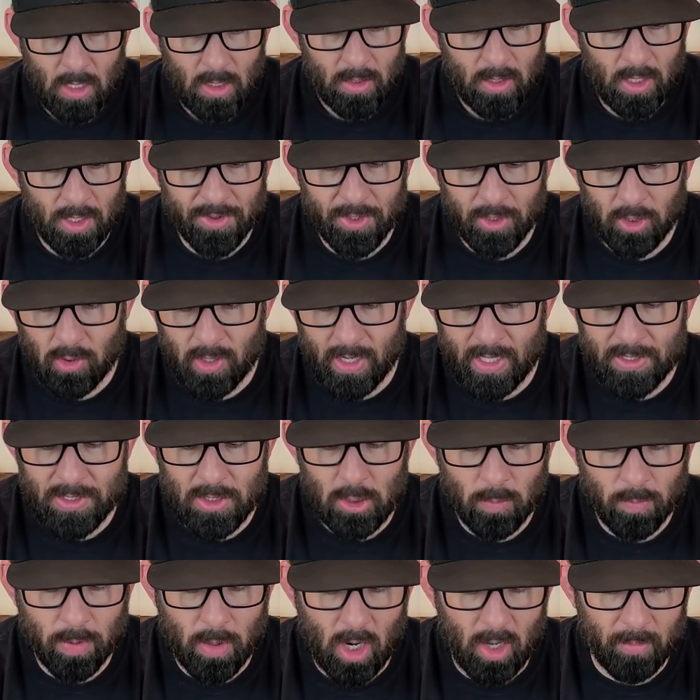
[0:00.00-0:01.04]
nothing crazy
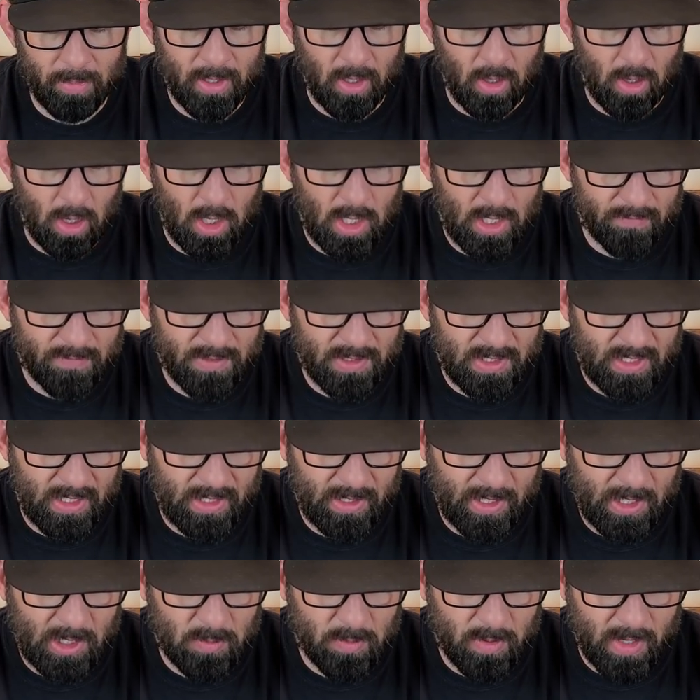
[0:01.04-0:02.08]
you probably all have seen these